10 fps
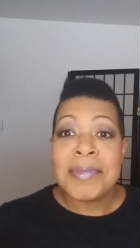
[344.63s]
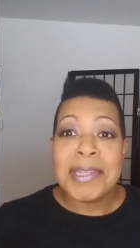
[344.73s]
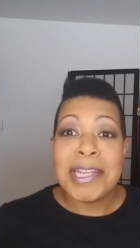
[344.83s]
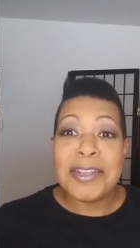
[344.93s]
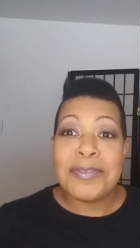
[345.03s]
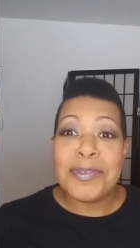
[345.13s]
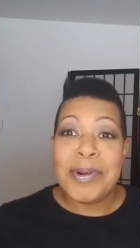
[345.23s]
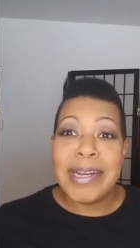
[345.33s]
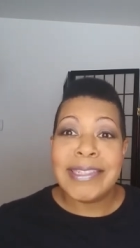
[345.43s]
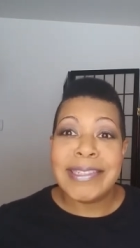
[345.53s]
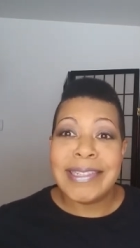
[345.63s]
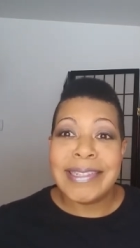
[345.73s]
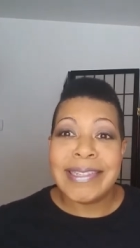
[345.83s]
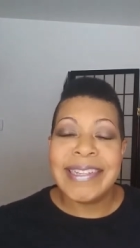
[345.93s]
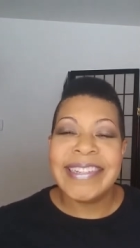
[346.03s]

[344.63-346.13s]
Thank you for watching.